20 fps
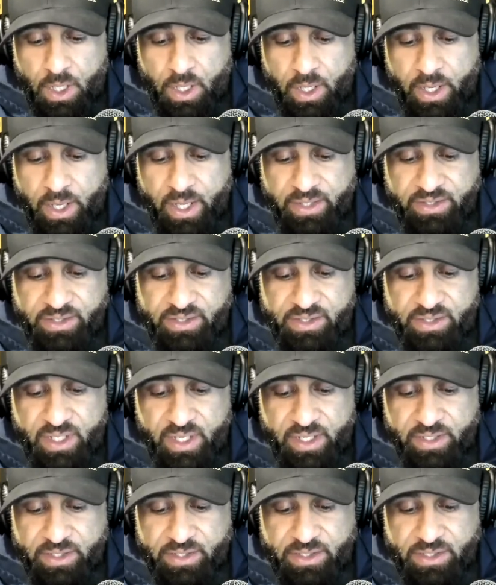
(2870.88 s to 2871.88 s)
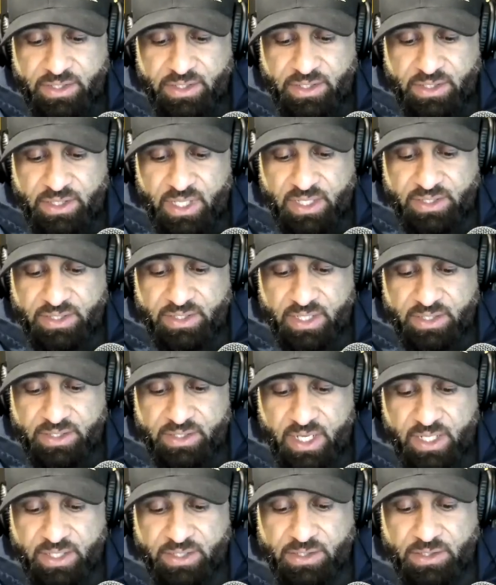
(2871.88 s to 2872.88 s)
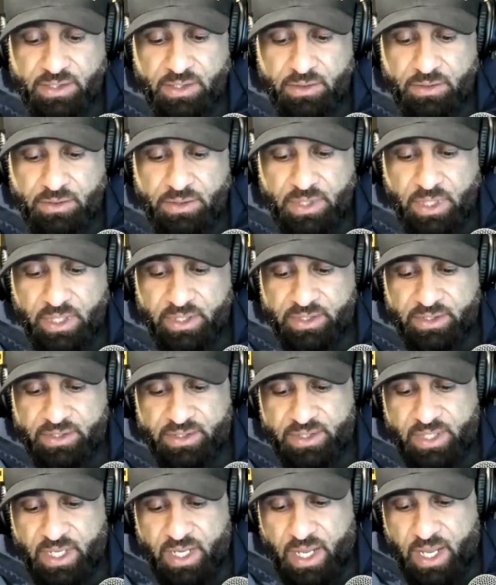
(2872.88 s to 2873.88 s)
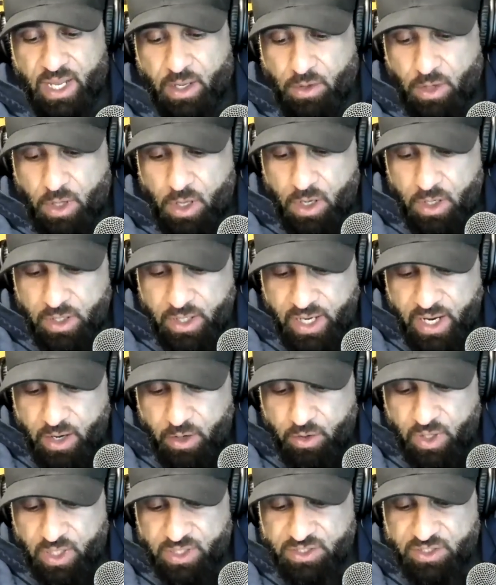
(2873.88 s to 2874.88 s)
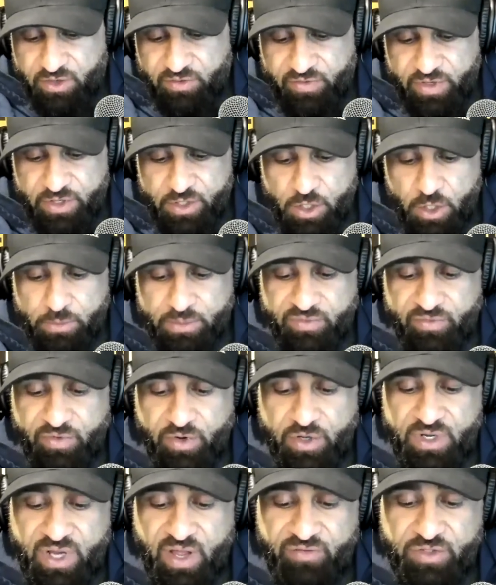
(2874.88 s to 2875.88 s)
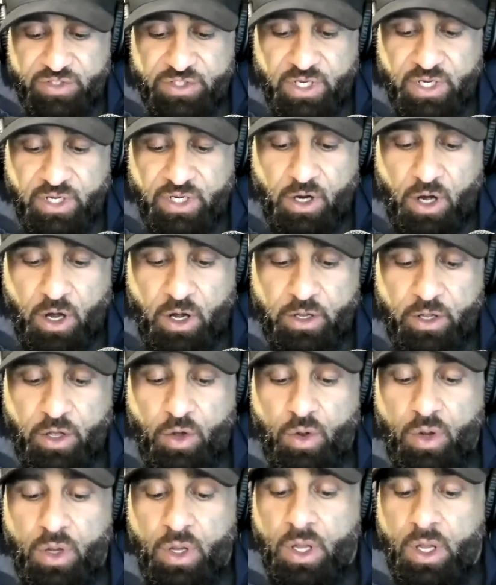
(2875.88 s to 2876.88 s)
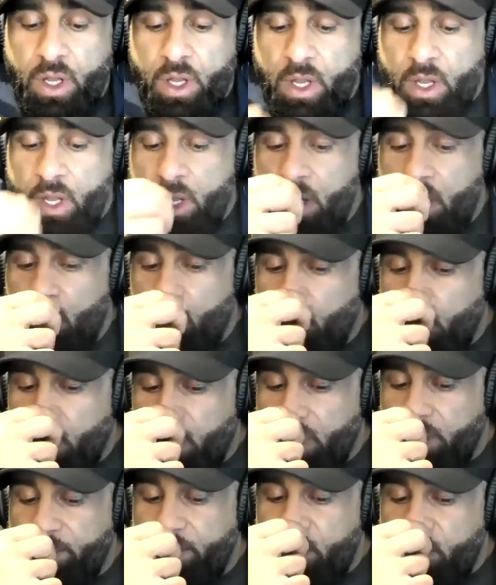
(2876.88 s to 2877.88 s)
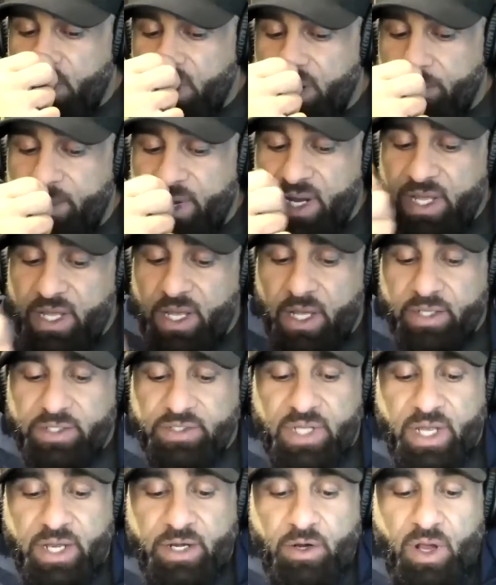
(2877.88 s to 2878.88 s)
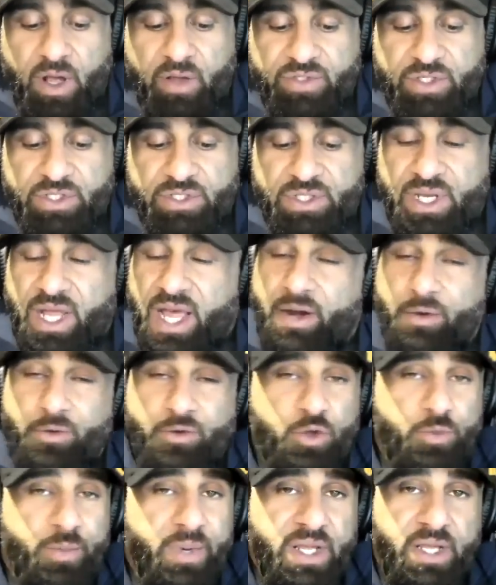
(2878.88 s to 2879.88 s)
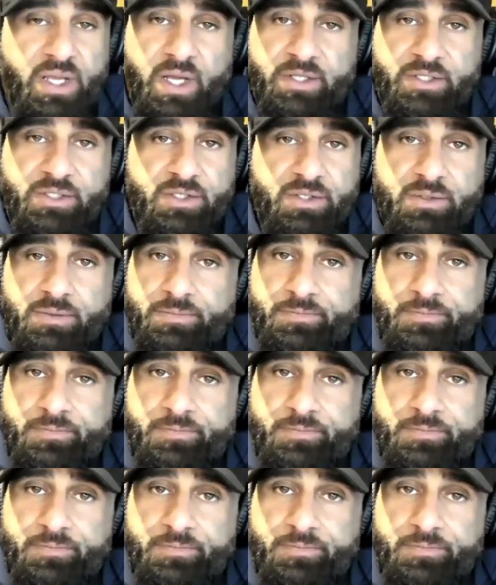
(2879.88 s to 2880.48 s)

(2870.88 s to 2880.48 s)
Instance says, how long and how aggressive in terms of your deficit in cardio will you be doing a mini cut inside your off season? I don't do mini cuts.